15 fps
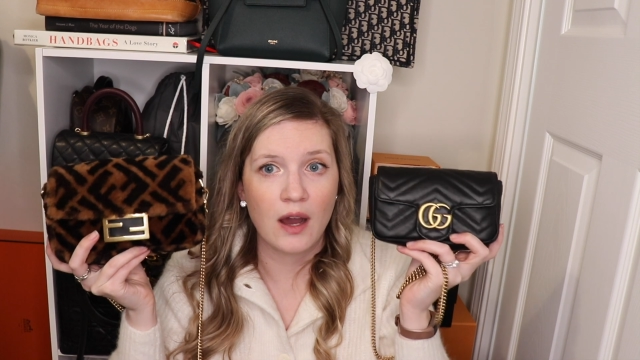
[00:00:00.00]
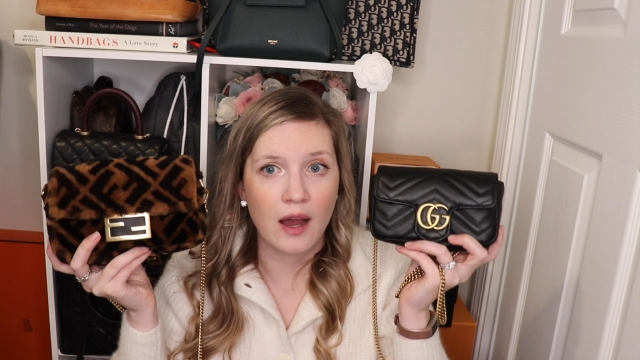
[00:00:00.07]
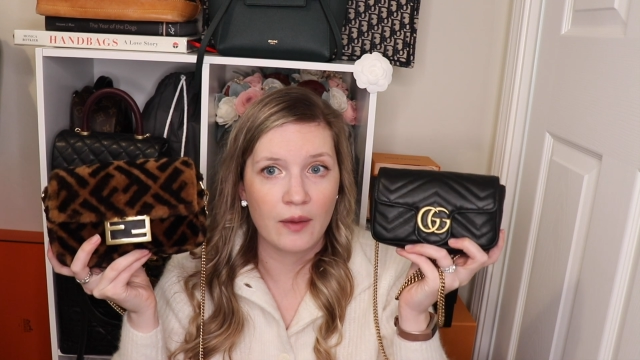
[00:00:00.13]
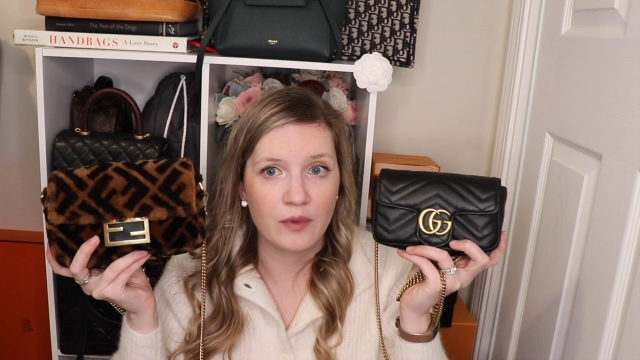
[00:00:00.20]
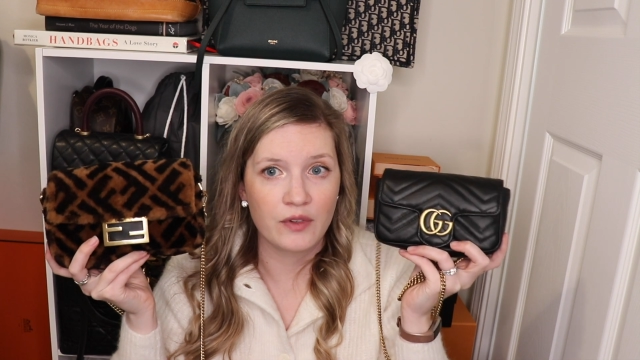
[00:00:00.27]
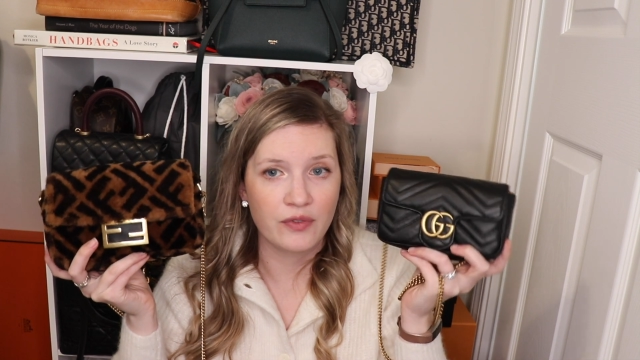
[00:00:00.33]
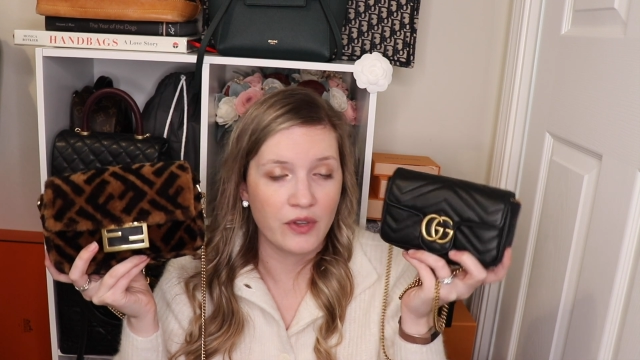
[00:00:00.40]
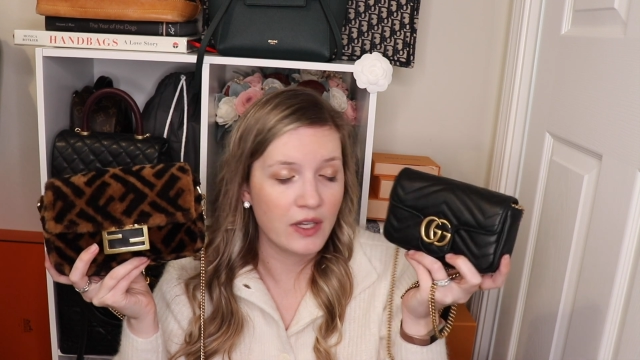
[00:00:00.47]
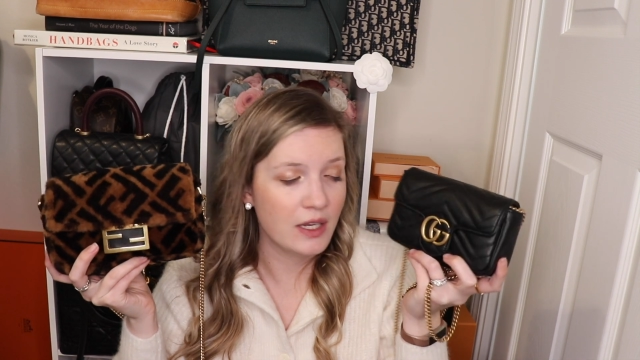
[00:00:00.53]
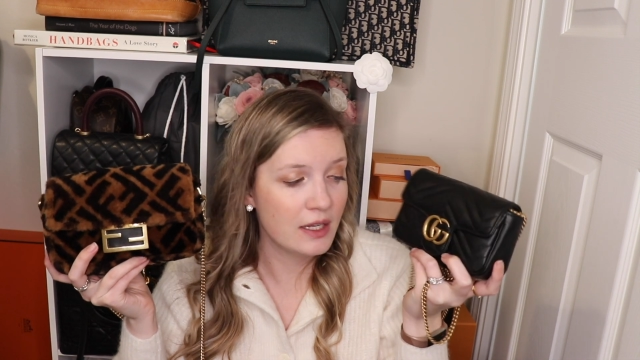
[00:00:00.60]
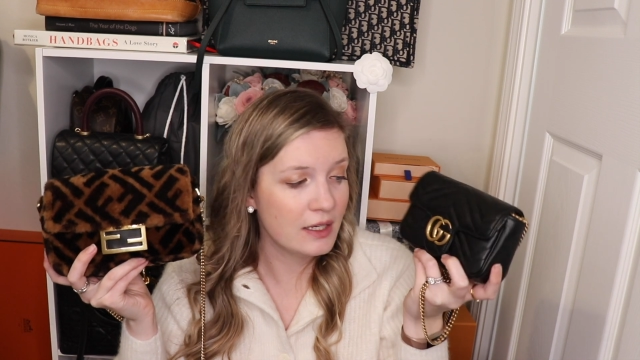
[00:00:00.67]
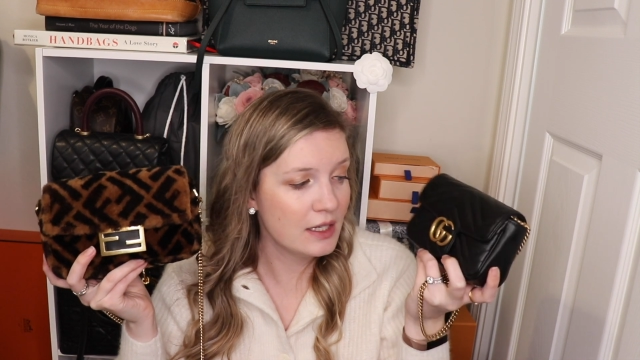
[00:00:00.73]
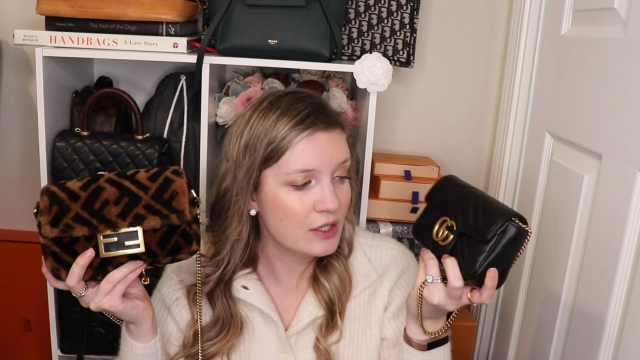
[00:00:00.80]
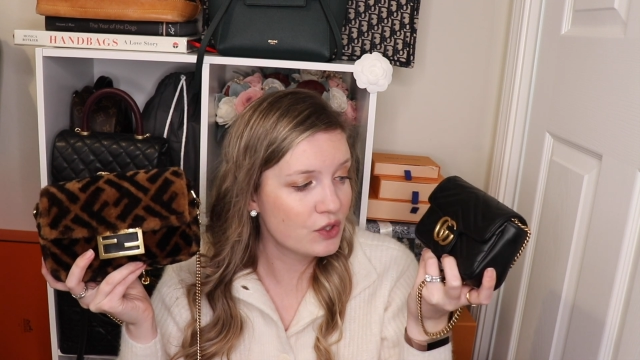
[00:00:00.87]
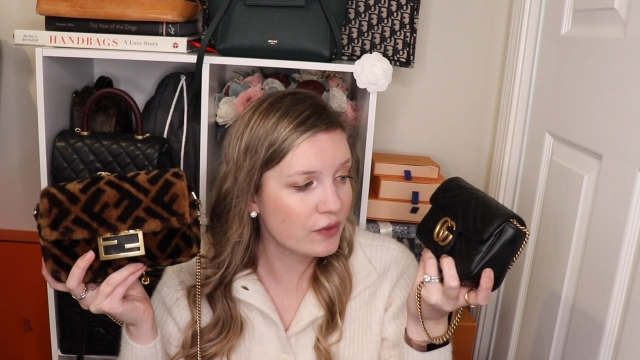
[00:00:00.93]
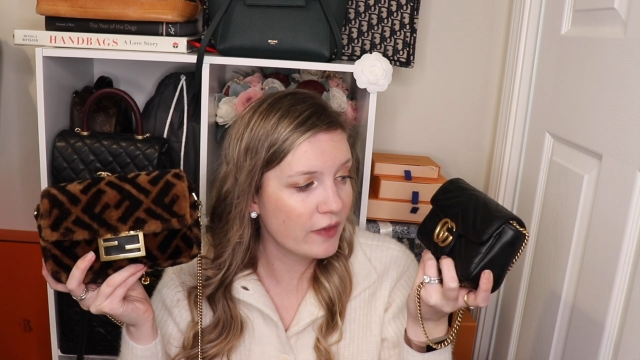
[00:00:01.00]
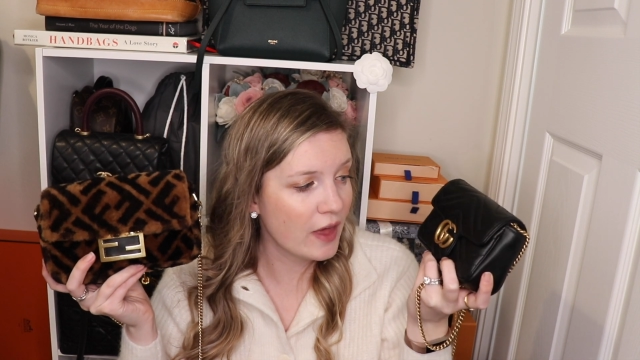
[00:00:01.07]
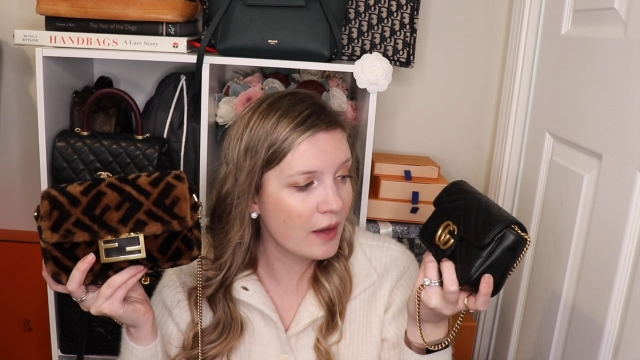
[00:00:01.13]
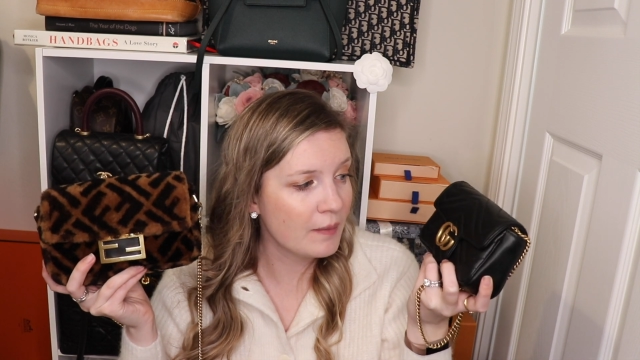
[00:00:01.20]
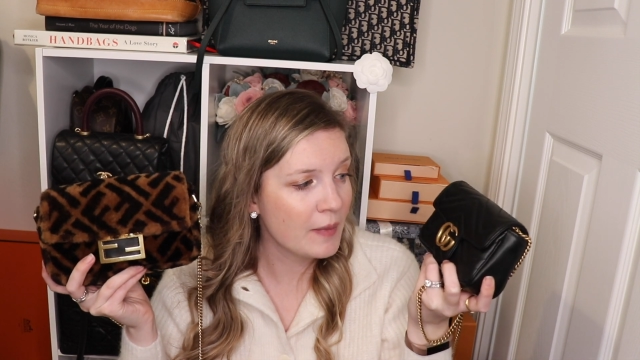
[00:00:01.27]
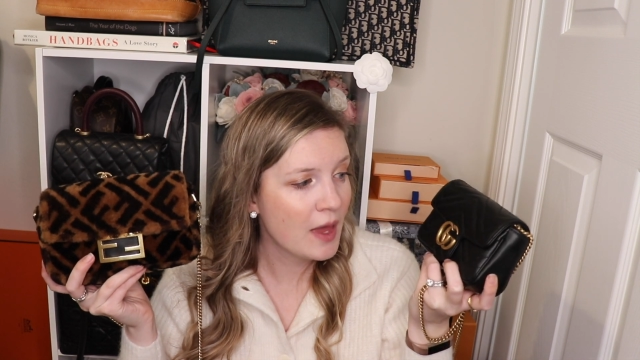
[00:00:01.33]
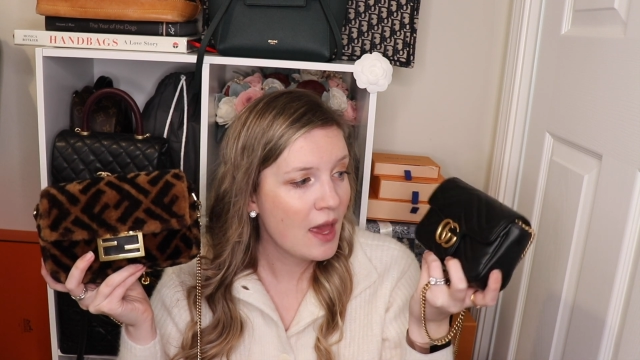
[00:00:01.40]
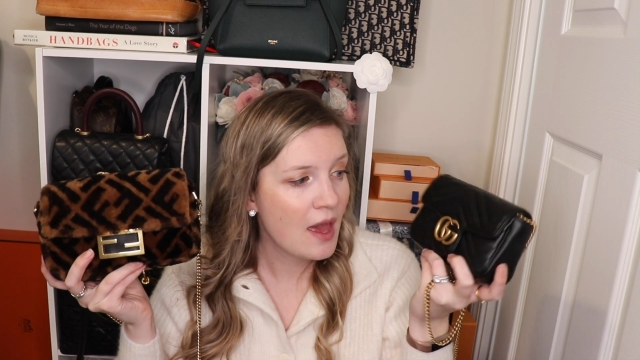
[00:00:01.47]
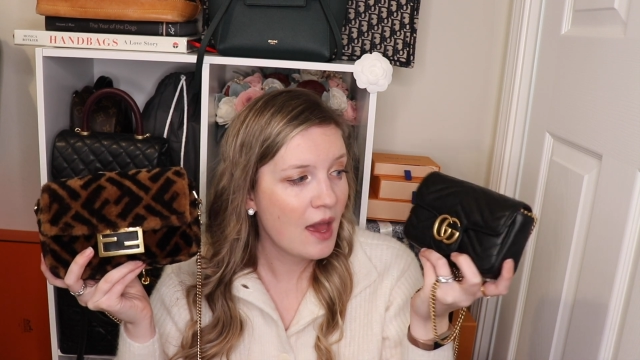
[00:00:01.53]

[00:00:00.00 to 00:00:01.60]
I would fit in each of them,